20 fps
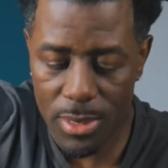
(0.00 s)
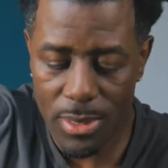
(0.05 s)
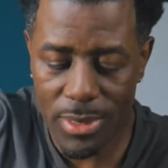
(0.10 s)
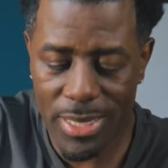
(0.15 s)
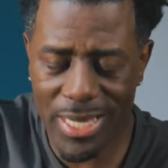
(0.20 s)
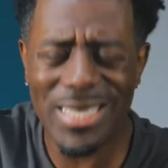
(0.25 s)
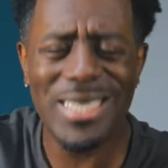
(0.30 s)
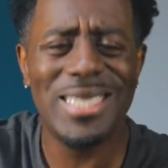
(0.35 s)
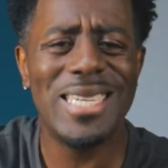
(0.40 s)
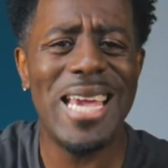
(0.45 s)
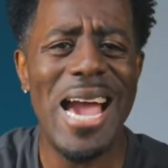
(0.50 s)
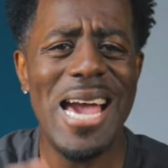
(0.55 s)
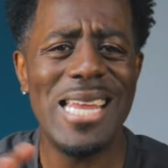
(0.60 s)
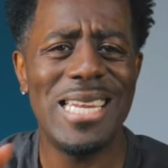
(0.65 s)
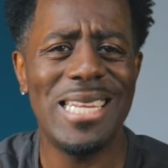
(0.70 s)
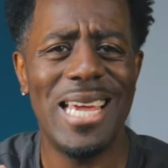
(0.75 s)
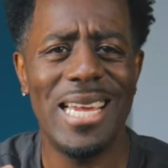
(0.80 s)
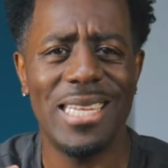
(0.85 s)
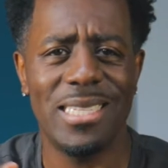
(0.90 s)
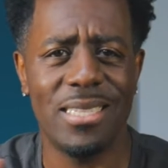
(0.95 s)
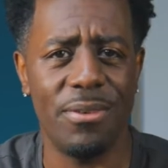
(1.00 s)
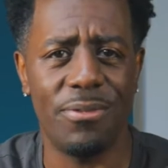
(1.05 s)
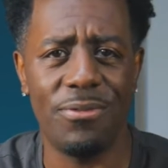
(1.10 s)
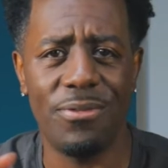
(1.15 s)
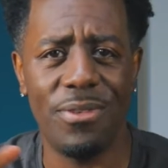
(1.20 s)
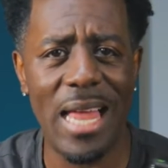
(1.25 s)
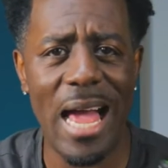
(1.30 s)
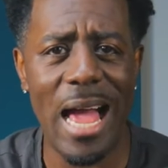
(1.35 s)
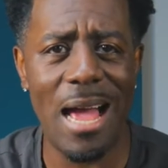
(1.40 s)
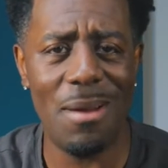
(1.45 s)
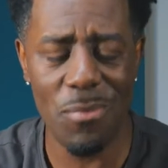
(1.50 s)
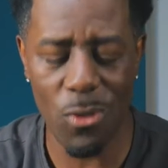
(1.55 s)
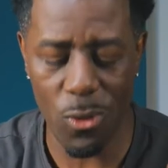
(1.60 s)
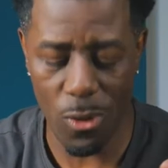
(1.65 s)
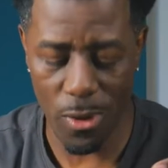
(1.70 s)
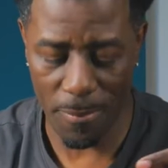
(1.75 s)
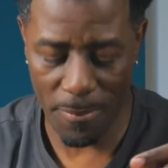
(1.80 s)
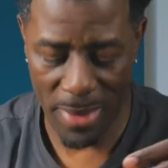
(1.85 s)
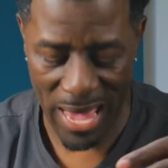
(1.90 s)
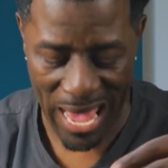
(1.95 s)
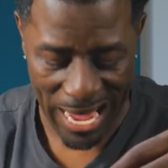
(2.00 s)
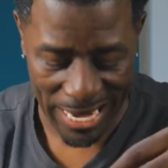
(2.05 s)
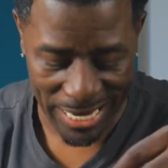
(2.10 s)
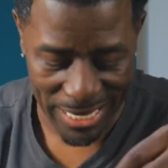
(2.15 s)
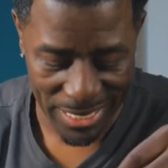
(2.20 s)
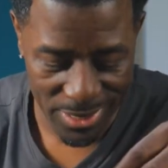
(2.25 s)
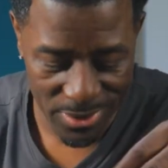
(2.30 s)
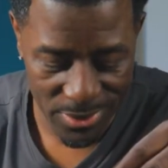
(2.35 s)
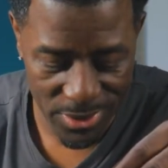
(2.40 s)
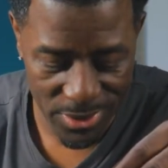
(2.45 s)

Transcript: This is kind of like the fly more packet,